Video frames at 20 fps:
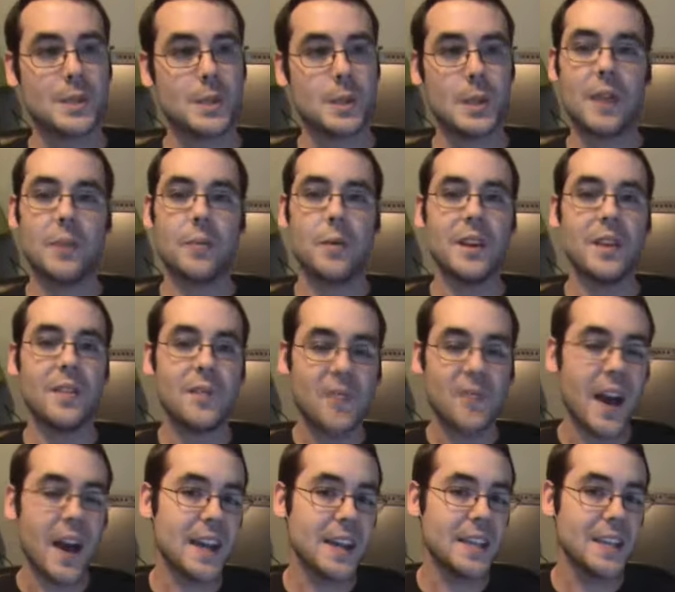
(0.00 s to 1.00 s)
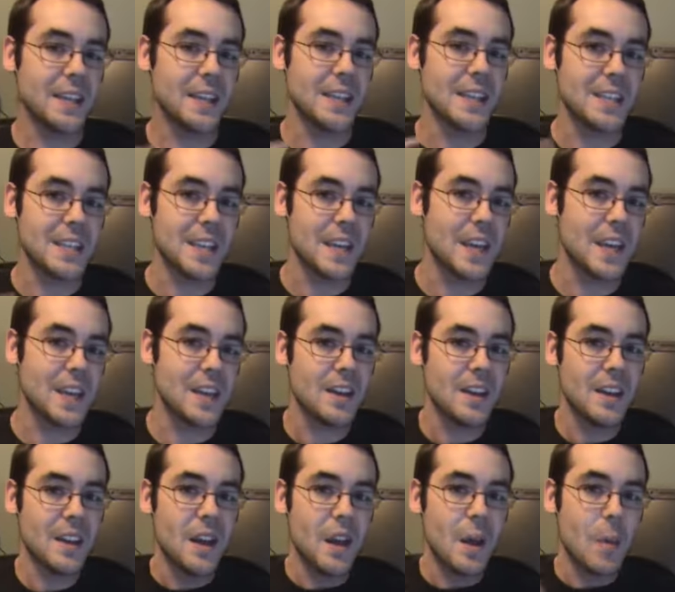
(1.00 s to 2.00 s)
so that when he finally did
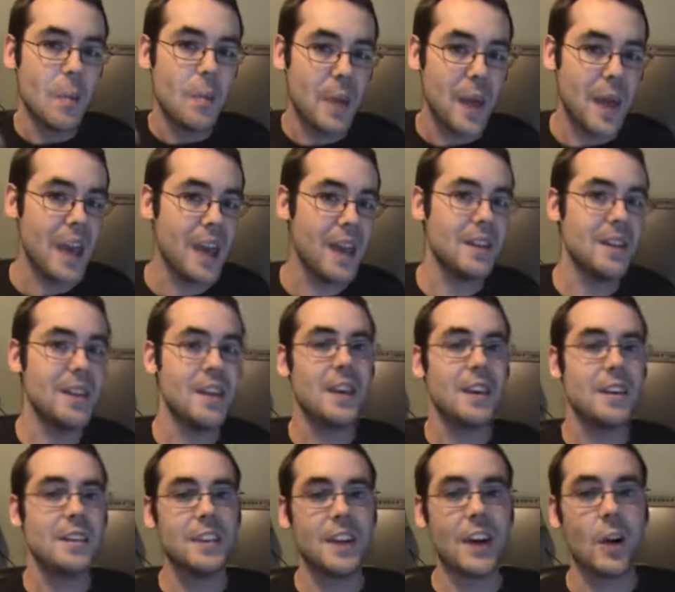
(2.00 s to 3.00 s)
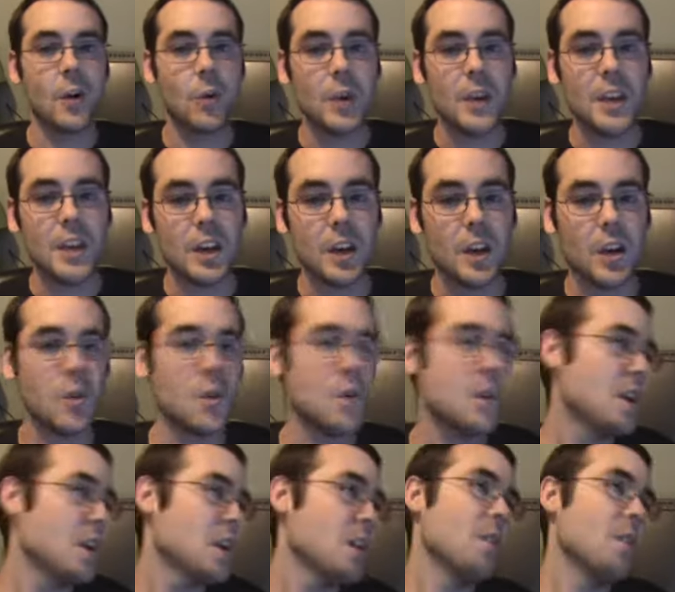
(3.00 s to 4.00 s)
pin Del Rio,
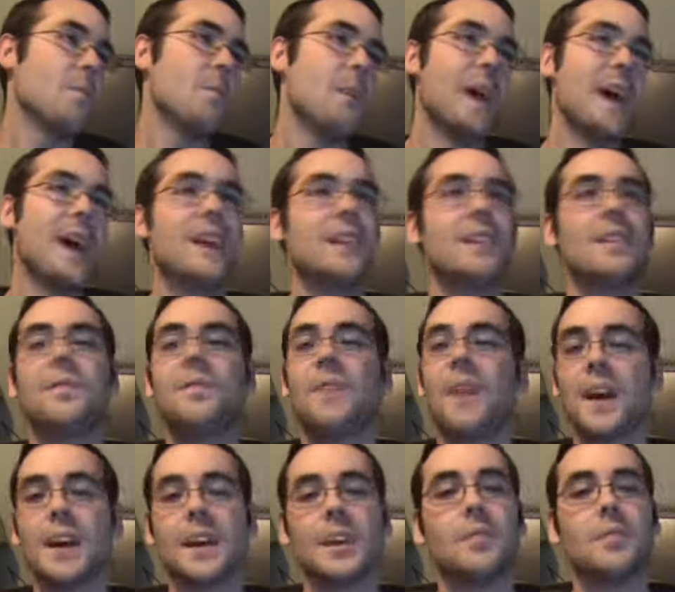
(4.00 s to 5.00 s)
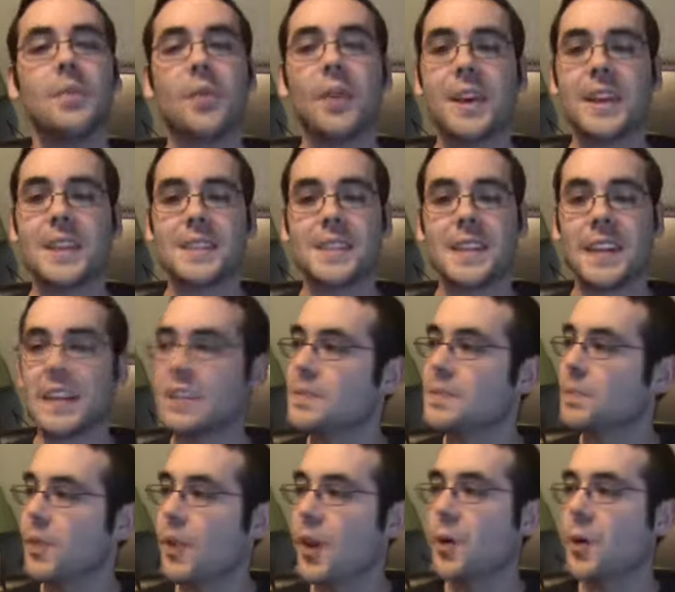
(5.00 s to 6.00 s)
man, the fucking place
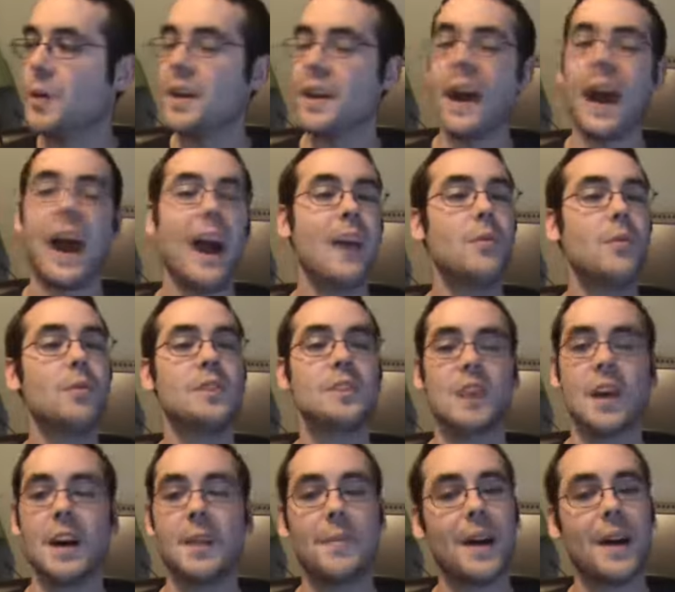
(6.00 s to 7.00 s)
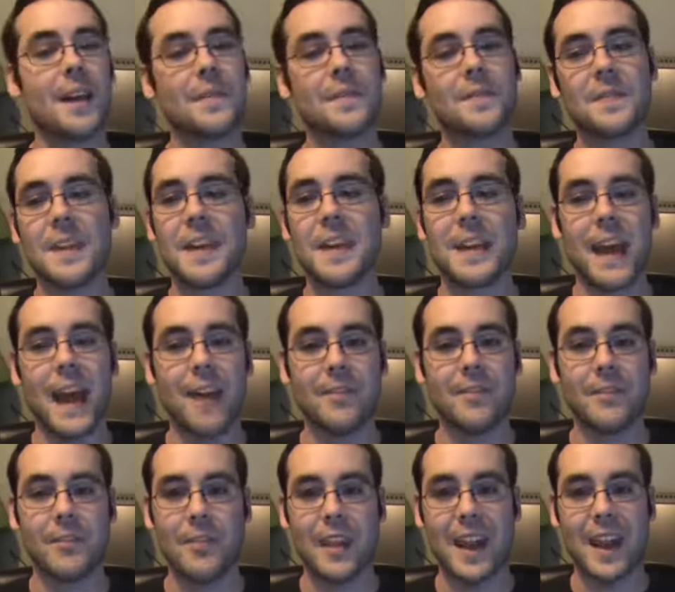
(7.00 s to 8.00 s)
exploded. I was on my feet
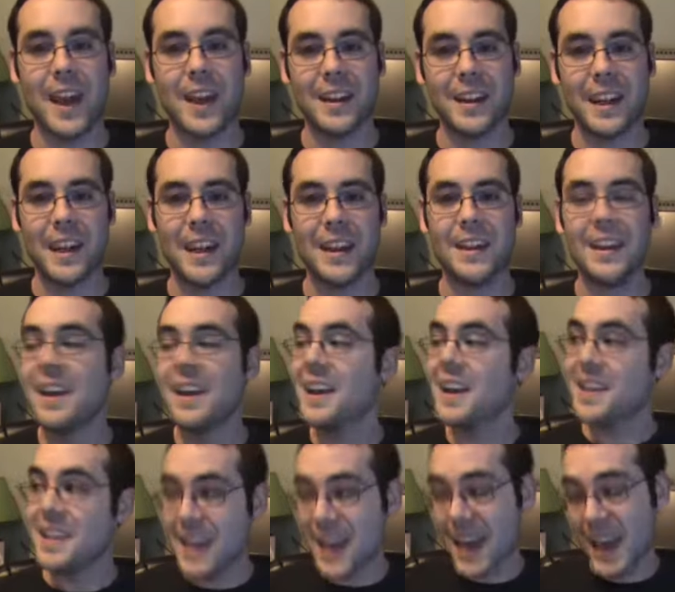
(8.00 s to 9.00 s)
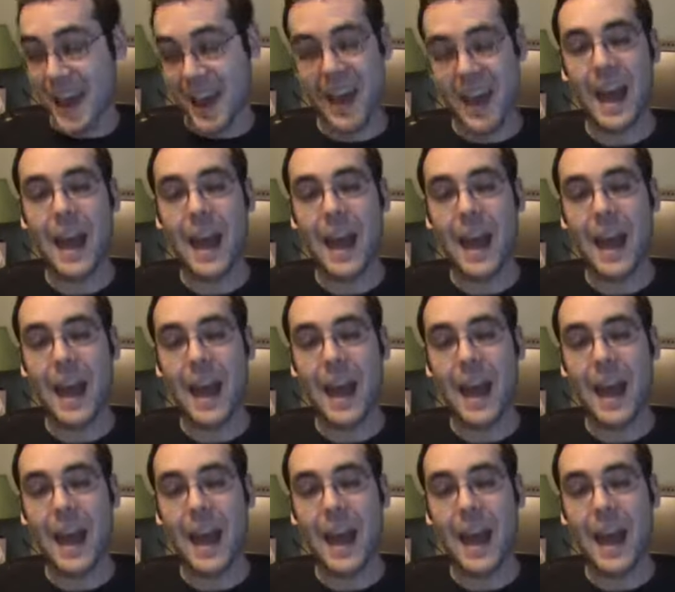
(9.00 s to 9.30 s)
after that. And yeah,